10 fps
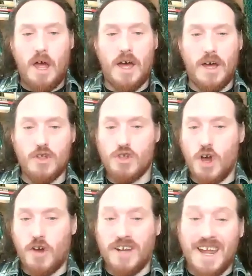Uh,
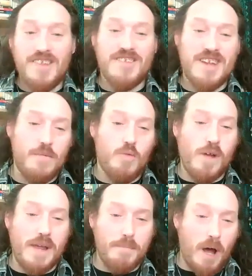Sian is seen
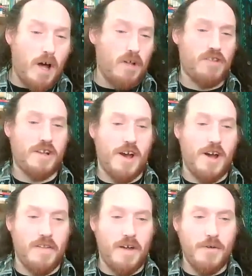walking past the
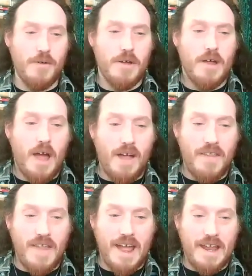car, though,
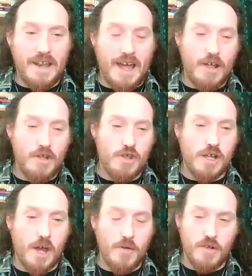and then as she
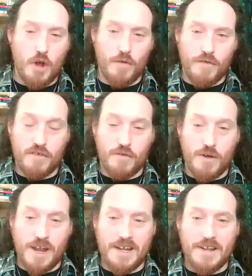goes off
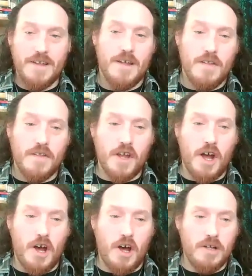screen, the
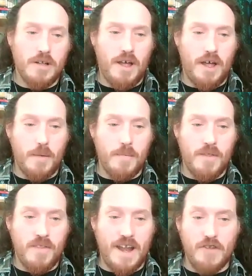car
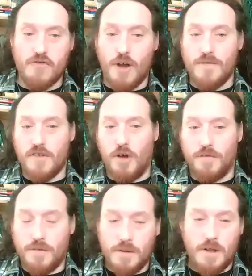um, then drives
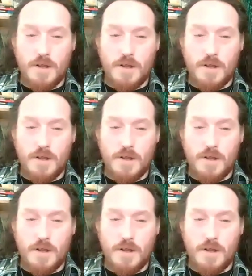off.